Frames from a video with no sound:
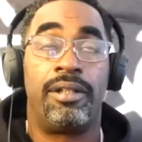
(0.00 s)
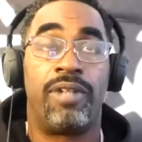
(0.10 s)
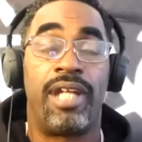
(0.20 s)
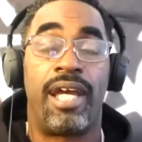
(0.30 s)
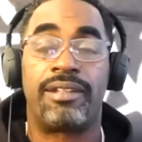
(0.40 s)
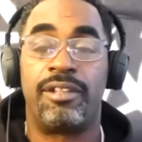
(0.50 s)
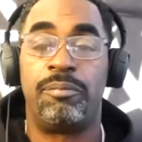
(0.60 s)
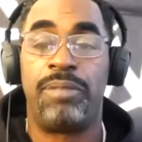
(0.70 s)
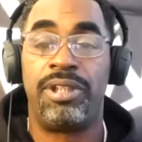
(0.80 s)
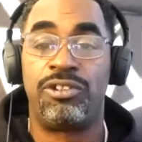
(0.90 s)
react to the
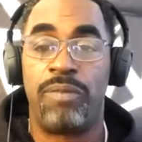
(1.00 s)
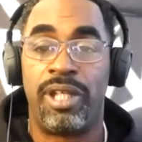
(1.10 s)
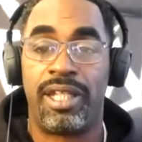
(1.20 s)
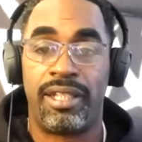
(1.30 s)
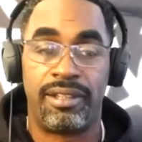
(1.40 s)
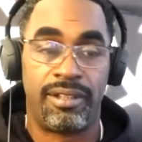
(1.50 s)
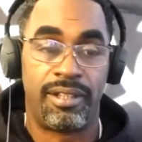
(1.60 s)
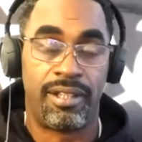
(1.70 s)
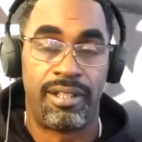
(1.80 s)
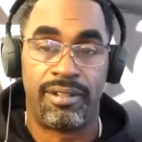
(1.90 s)
beats you may get,
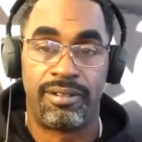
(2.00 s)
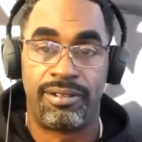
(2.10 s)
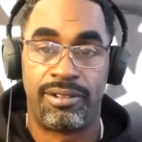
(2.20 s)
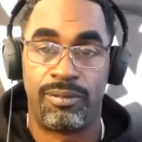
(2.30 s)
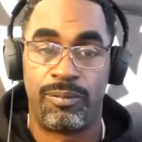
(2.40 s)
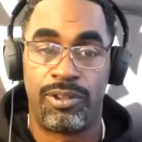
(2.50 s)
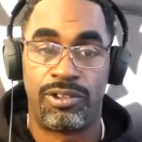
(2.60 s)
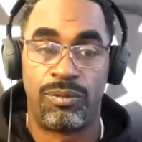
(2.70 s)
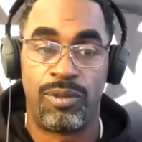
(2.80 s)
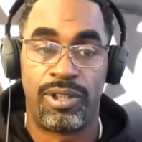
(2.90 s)
to
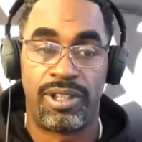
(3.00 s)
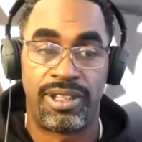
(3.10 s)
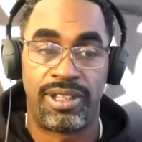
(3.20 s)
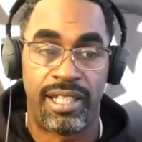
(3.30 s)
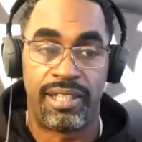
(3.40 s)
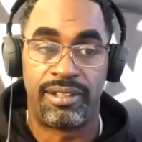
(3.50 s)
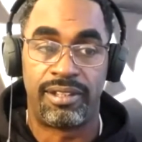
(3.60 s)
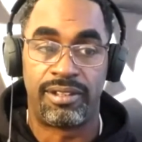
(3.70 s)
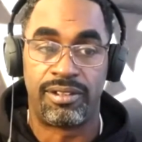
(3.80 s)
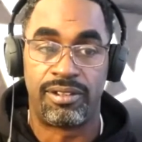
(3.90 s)
what you want to say,
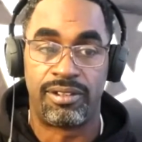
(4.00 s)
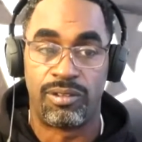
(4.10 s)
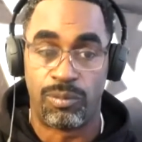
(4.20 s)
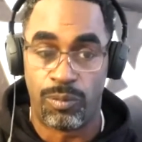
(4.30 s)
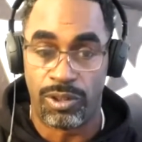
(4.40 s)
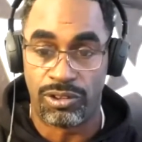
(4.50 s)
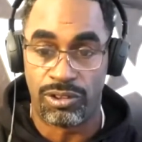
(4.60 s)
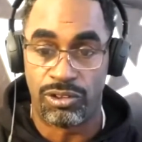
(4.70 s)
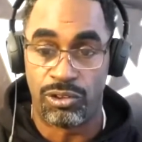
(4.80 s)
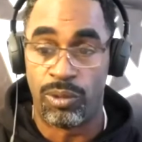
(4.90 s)
what
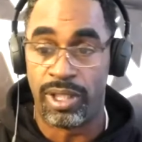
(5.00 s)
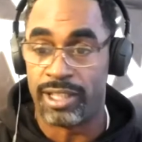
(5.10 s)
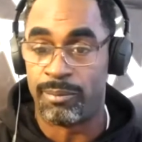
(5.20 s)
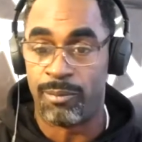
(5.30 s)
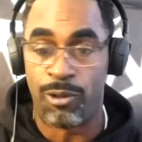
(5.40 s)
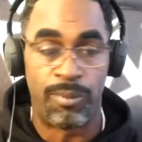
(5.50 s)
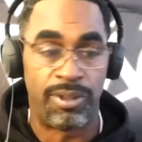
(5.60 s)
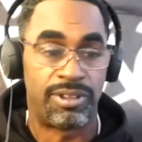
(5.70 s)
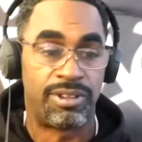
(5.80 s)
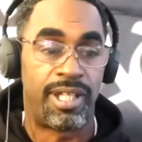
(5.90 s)
you're doing at the
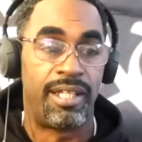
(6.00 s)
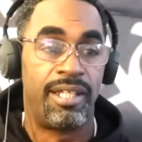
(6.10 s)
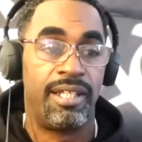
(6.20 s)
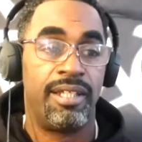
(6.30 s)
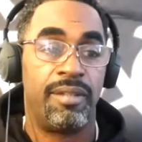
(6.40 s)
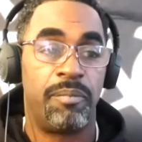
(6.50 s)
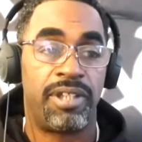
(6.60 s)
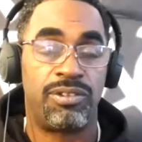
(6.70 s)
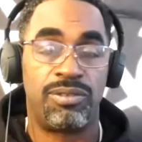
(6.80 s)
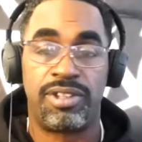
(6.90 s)
moment that
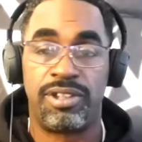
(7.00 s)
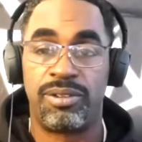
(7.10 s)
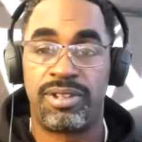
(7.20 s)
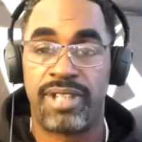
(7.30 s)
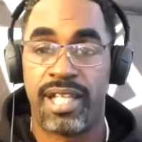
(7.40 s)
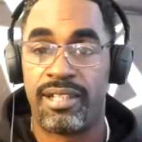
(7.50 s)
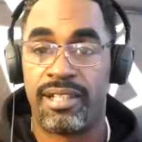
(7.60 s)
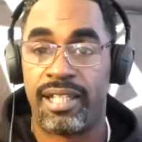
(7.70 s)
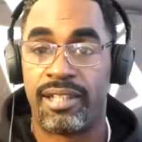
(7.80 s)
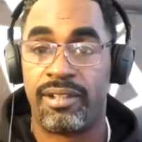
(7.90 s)
makes you still sound
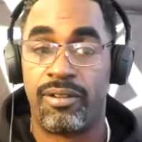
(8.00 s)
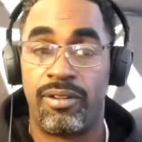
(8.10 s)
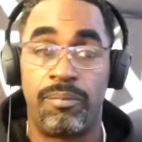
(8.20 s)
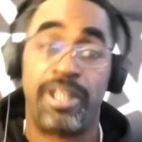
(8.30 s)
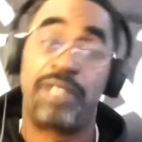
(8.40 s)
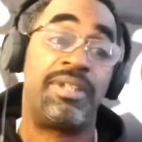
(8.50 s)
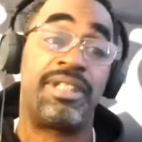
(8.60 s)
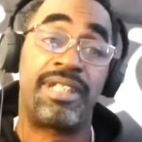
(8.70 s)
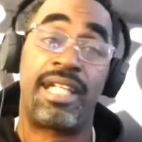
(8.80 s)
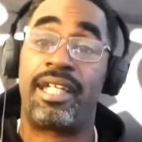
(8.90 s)
like, or makes me
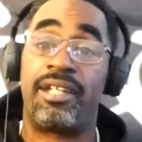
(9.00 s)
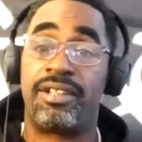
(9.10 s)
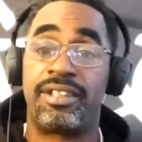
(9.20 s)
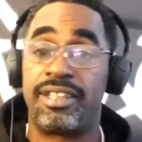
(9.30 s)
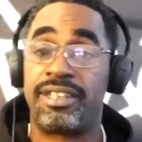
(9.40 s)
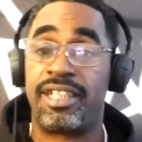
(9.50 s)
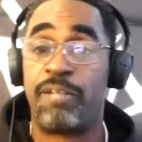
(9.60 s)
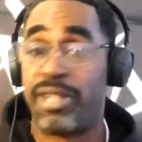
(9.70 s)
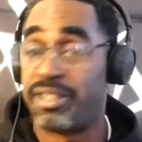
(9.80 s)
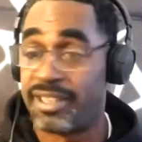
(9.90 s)
sound like Elder Sensei,
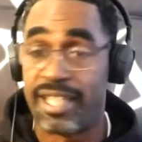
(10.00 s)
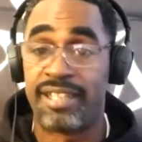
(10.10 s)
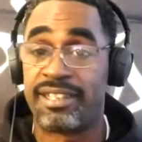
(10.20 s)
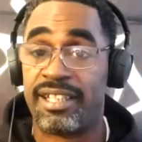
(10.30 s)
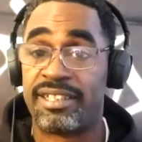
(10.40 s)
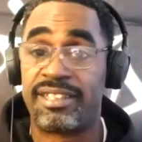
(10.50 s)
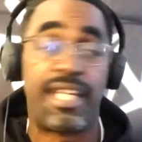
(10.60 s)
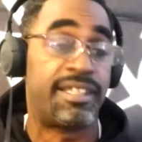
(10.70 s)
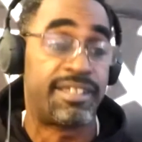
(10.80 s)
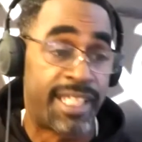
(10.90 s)
it makes Sadat sound like
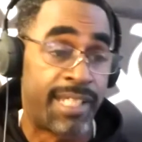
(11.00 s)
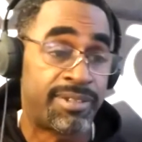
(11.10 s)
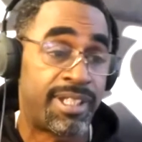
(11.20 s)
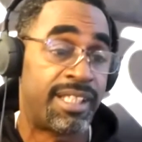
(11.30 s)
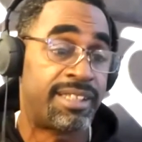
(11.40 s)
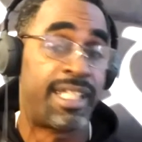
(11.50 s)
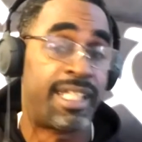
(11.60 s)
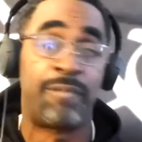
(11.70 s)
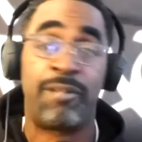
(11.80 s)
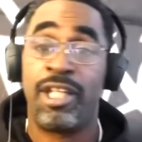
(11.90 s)
Sadat, and Tame sound like
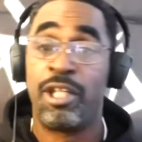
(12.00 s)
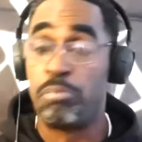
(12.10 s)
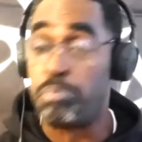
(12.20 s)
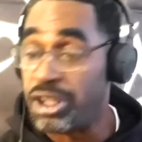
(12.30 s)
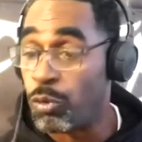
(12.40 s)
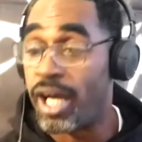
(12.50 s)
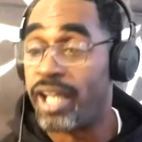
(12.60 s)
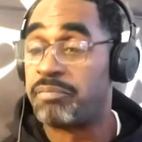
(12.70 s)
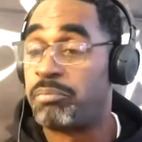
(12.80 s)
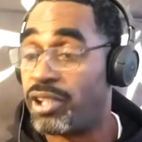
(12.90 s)
Tame. Beat
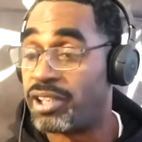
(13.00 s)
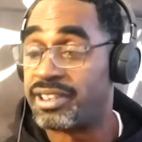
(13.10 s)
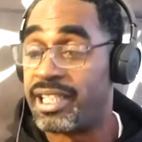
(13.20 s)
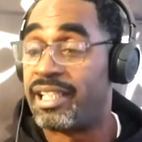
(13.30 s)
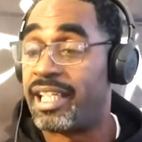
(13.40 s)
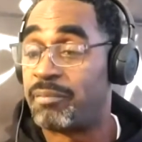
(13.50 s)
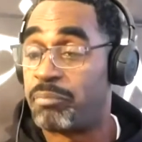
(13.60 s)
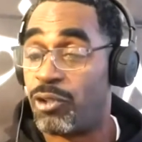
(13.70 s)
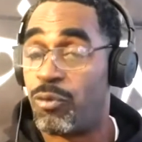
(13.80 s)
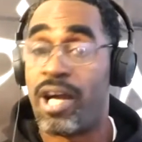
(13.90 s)
wise, Buck sound
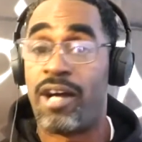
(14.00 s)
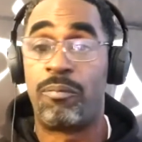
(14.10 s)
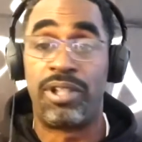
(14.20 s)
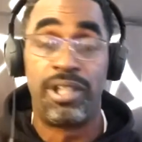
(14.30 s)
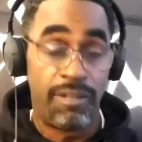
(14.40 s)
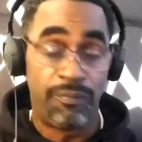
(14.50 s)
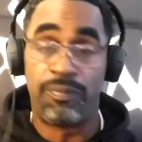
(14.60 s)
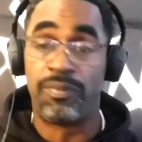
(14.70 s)
like Buck Wild, but